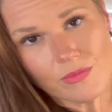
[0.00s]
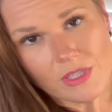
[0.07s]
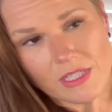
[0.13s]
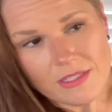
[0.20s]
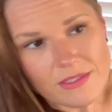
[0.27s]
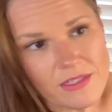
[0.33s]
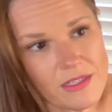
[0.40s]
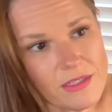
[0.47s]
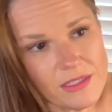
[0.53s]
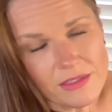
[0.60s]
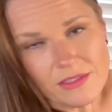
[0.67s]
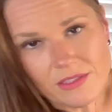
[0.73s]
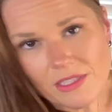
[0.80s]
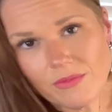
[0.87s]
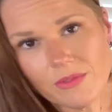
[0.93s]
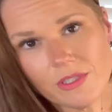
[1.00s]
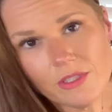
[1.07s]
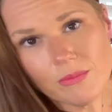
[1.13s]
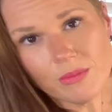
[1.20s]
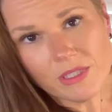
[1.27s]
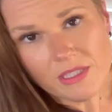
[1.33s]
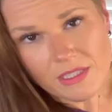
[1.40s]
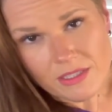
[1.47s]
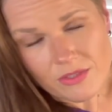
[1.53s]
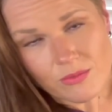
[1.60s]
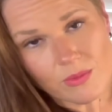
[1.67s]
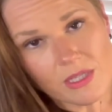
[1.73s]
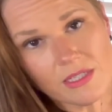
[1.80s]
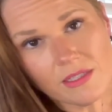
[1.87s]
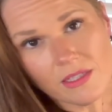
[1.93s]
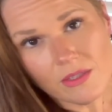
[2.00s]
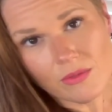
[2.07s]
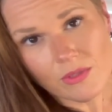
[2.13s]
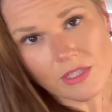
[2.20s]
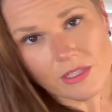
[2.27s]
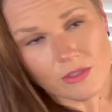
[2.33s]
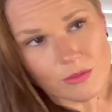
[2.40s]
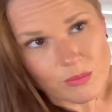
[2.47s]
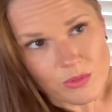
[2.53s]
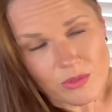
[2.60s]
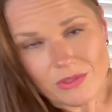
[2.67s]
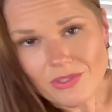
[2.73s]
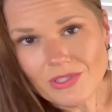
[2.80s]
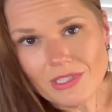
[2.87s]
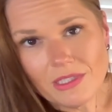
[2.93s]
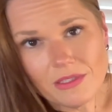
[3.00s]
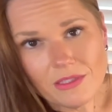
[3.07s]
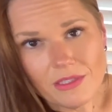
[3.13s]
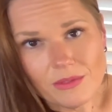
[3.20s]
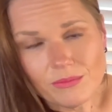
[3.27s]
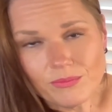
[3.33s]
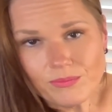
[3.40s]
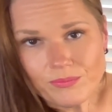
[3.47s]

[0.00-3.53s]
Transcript: It's not like this every year, but it is right now, and I hope you understand that.